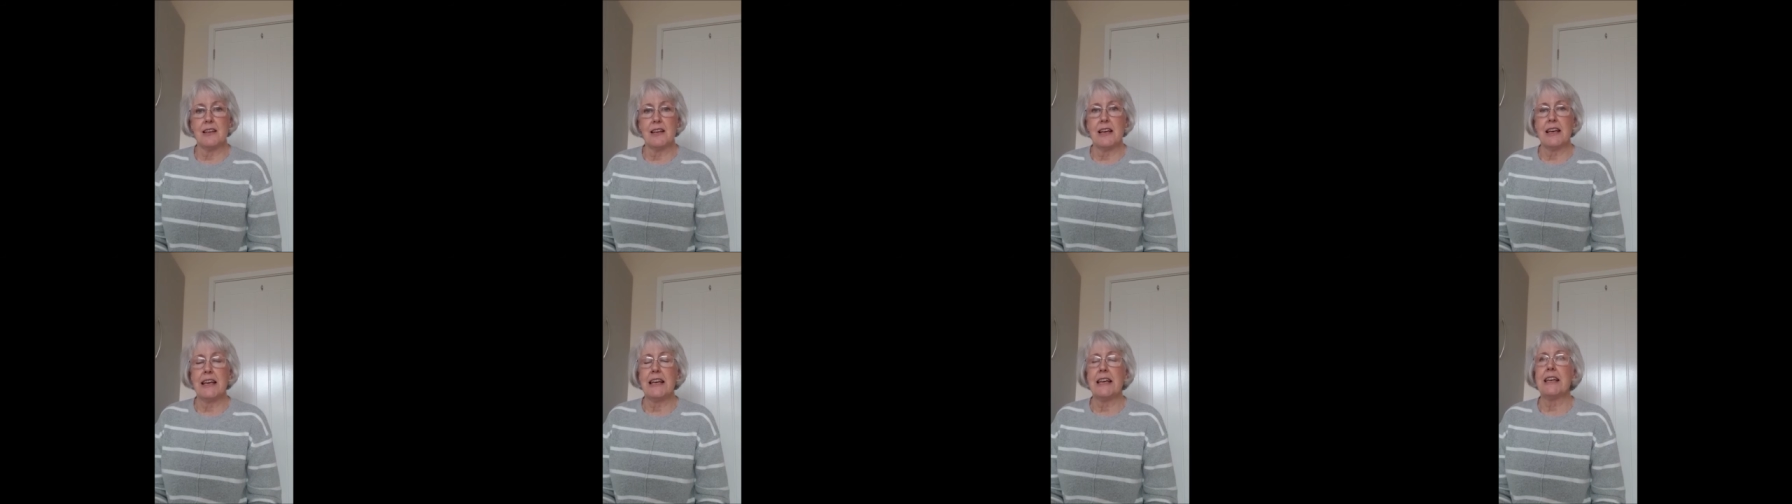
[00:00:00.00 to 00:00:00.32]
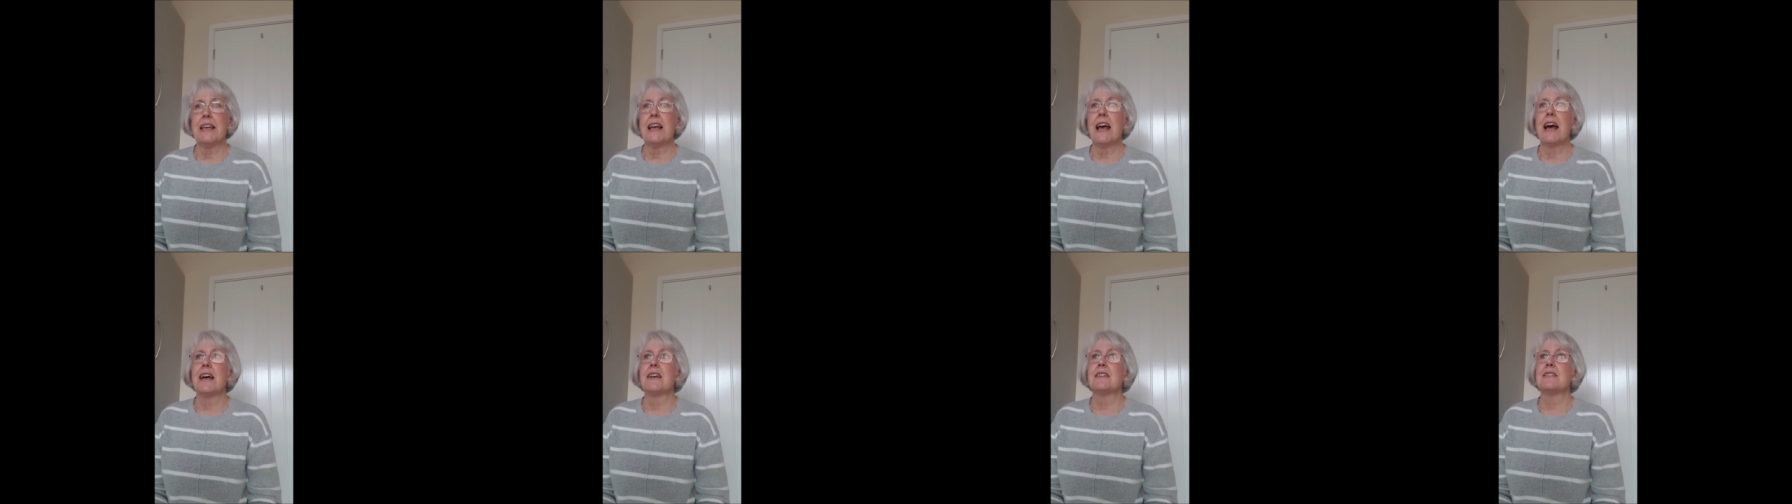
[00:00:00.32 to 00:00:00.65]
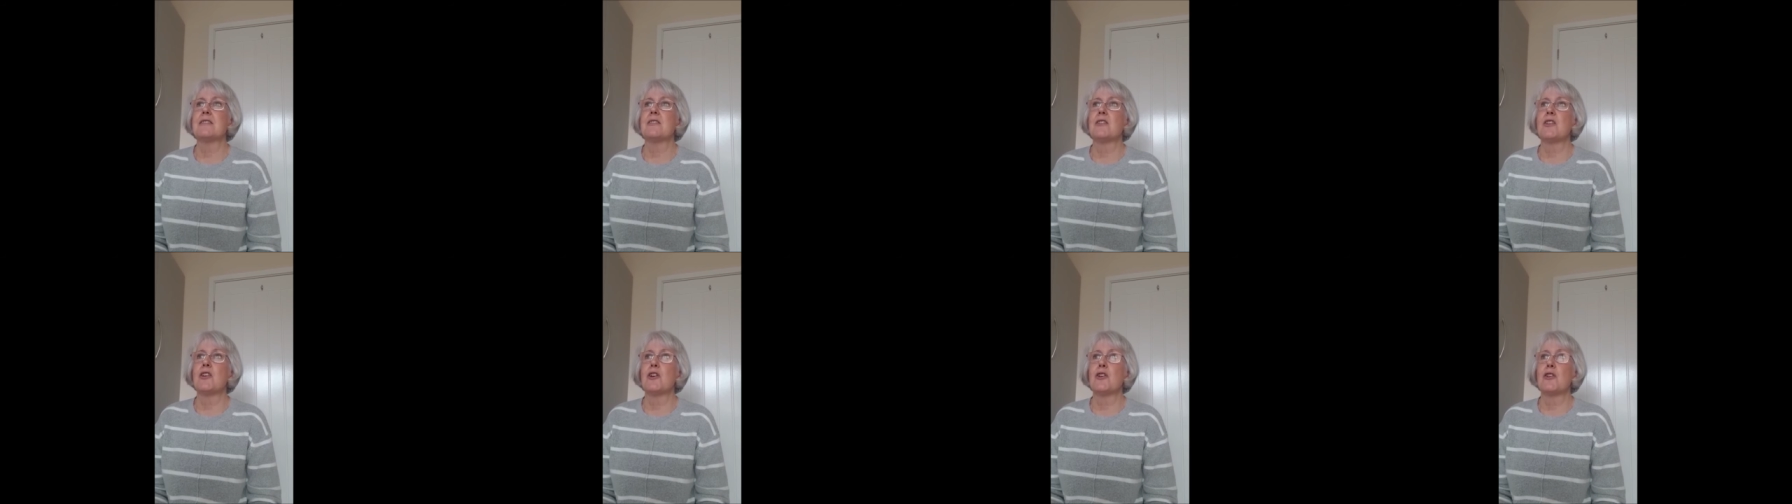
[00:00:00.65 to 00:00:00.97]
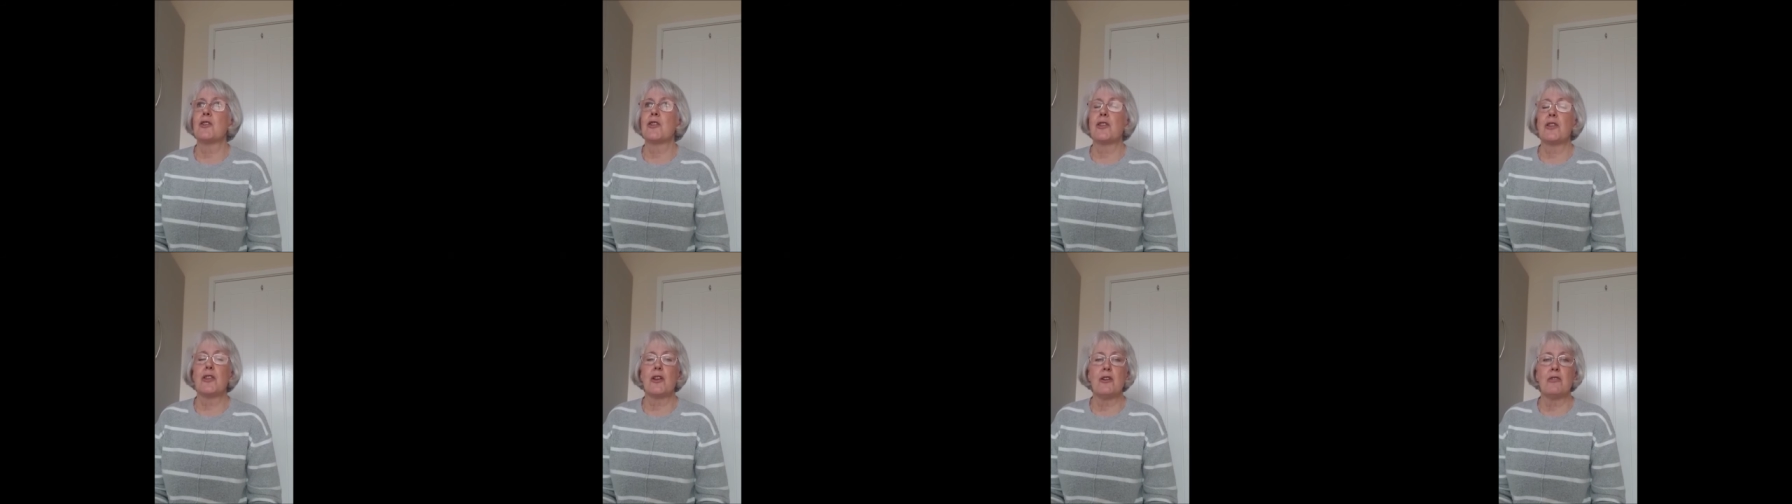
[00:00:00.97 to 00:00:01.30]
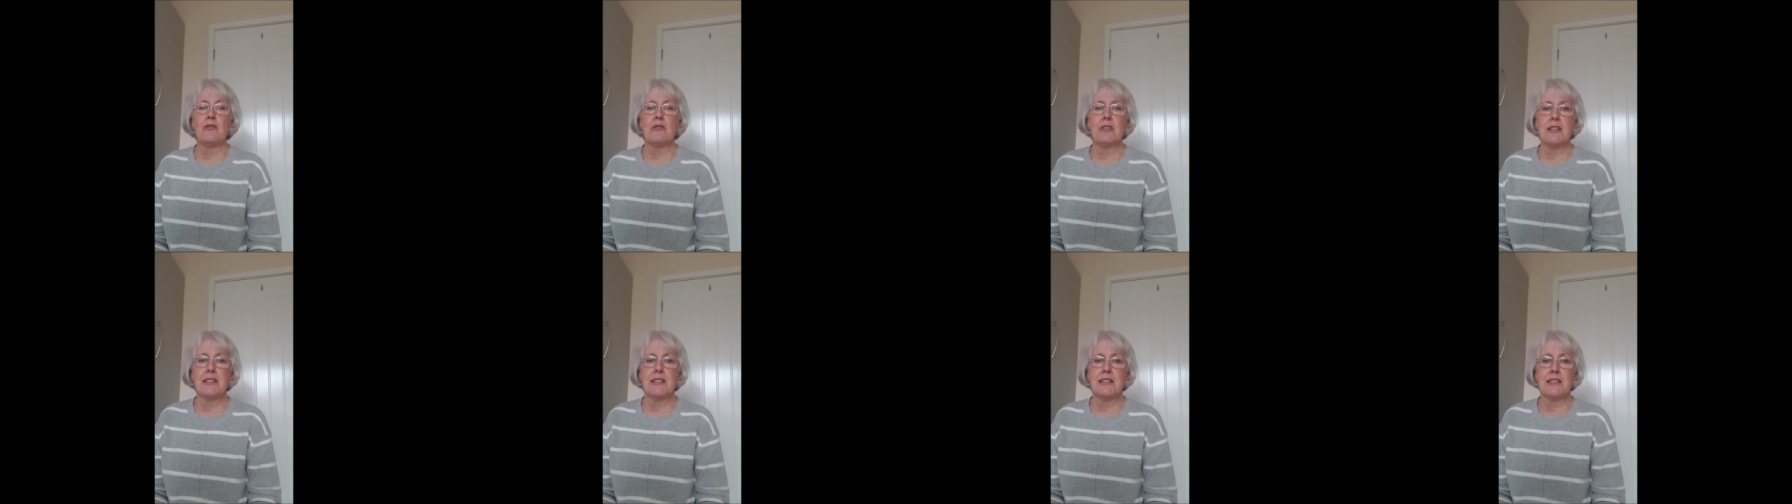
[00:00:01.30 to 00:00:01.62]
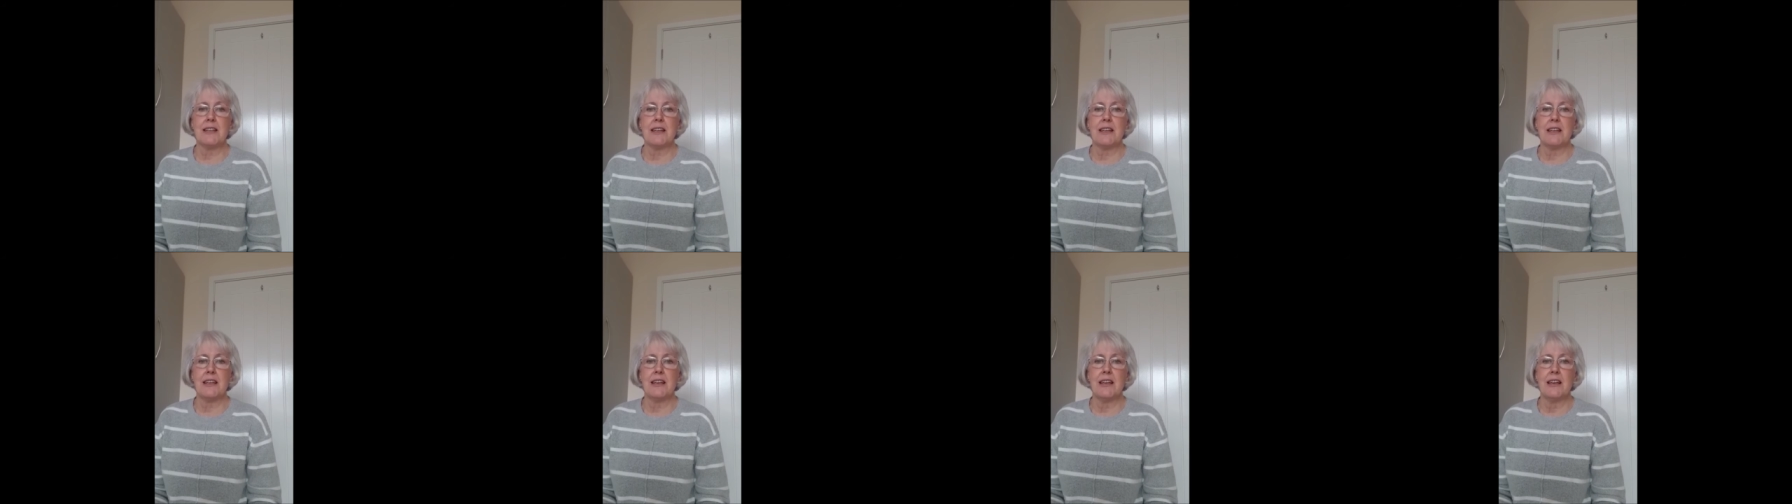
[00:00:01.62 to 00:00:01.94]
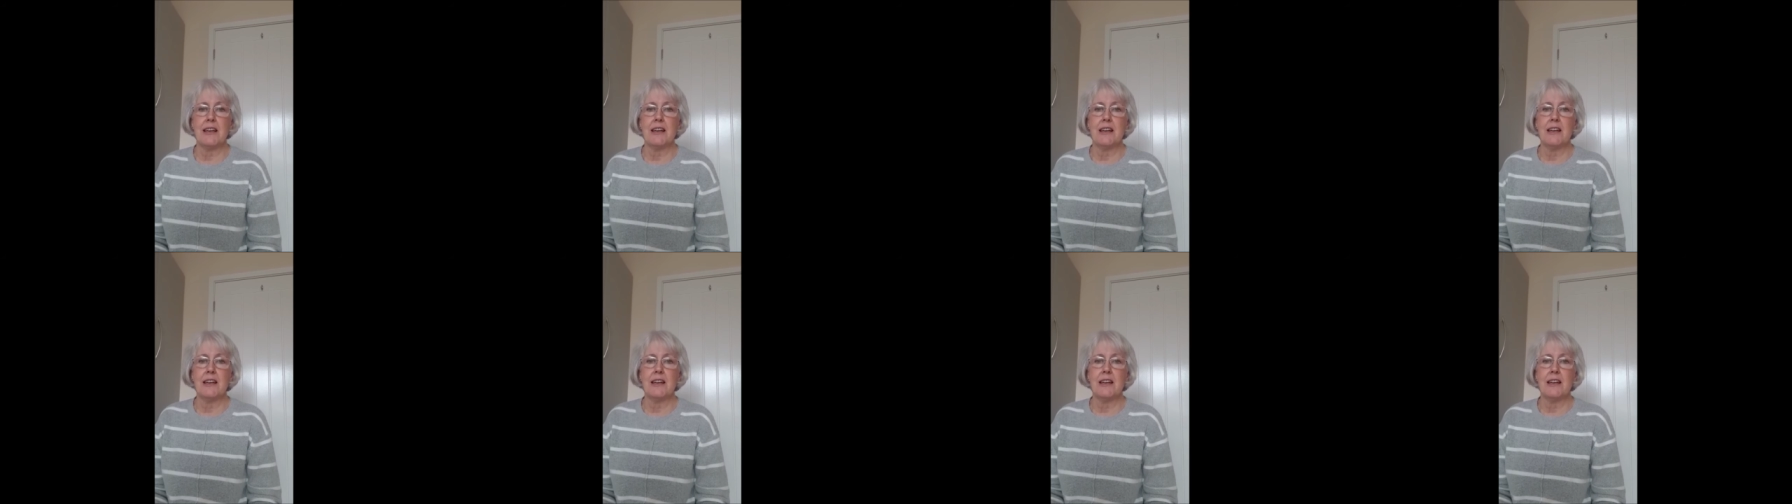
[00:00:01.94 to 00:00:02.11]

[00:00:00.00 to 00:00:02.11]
He has the authority